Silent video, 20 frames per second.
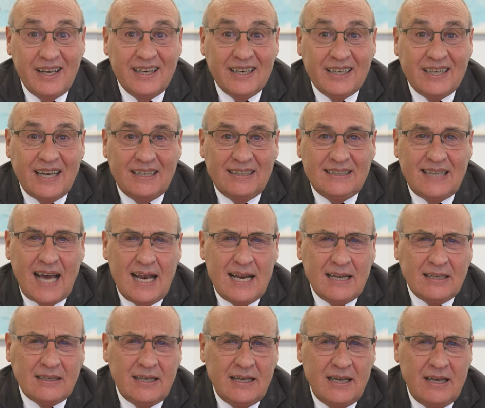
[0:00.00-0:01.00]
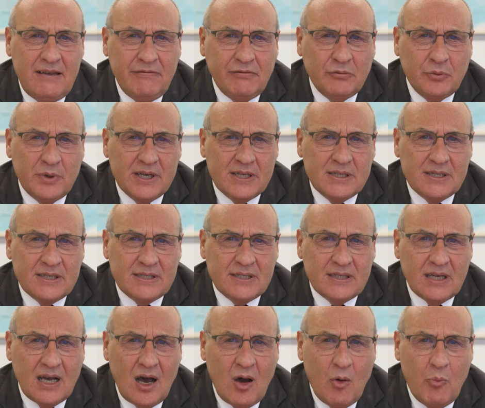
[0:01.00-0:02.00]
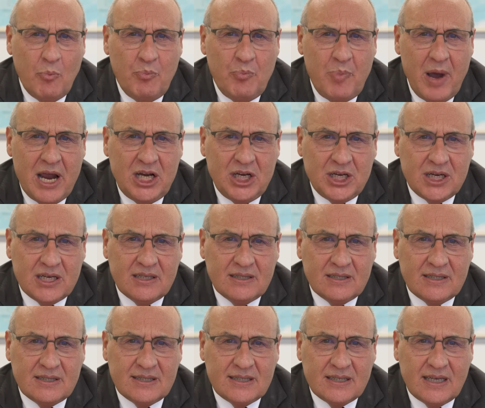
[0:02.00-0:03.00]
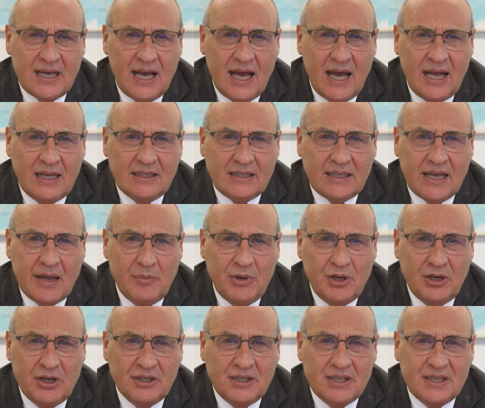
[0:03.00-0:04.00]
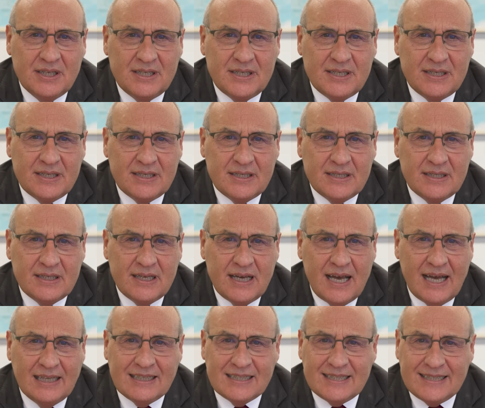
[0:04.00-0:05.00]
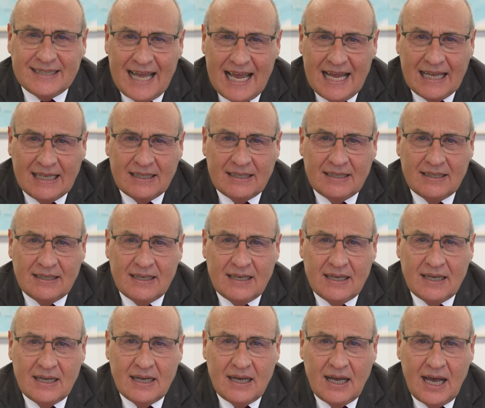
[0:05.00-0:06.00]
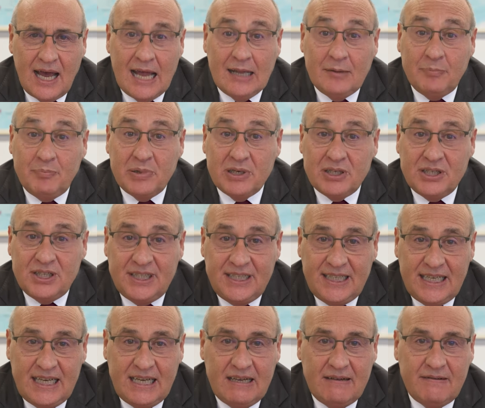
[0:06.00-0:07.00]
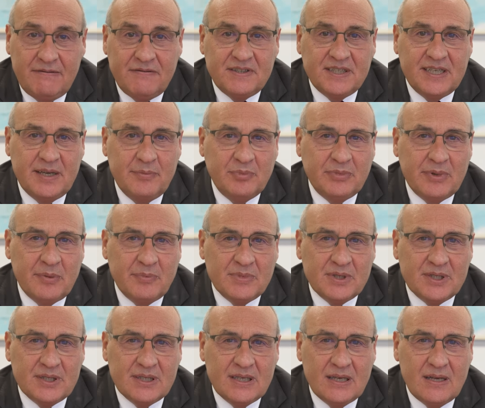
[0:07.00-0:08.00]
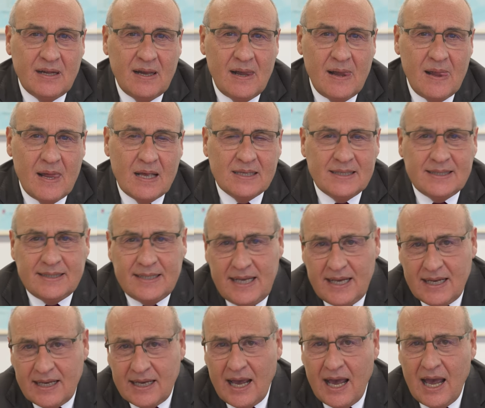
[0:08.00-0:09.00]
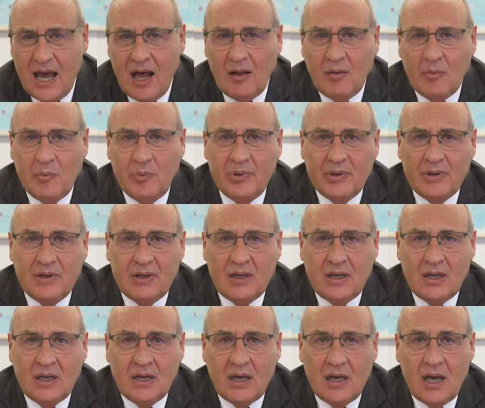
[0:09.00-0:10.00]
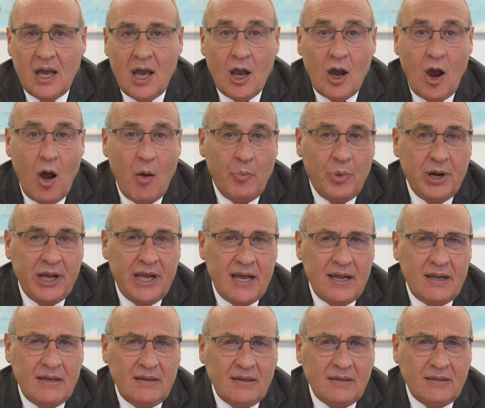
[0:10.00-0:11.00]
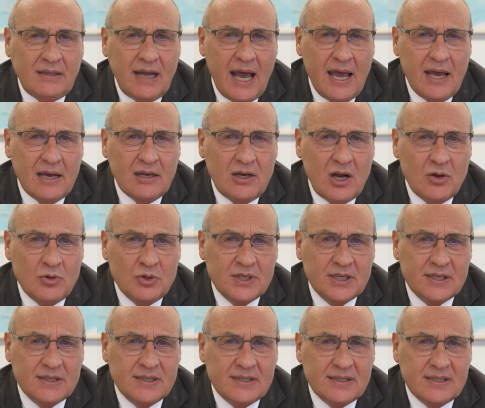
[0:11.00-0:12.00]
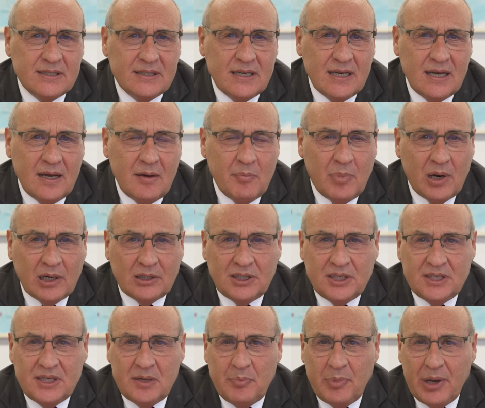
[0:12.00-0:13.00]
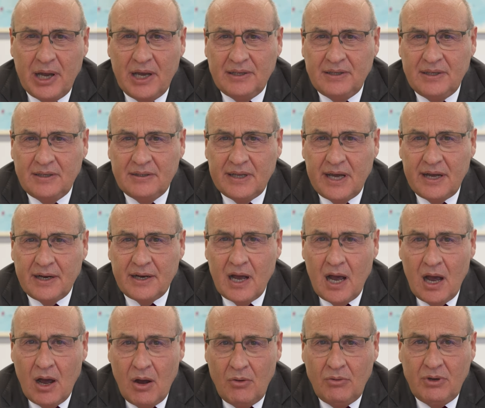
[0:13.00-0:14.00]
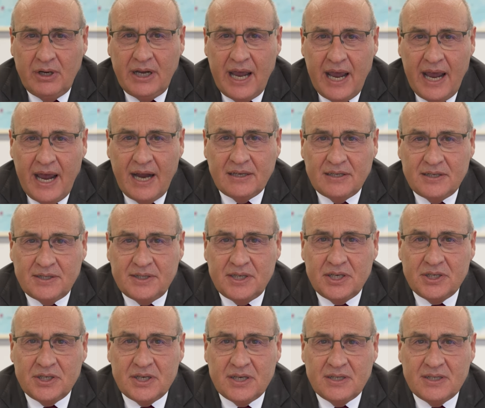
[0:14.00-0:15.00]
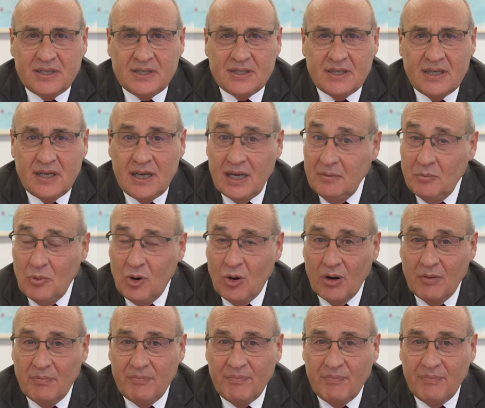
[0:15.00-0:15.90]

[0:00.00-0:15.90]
can directly influence how patients and communities understand and perceive symptoms, seek help, comprehend the diagnosis, participate in their own care decisions, and more.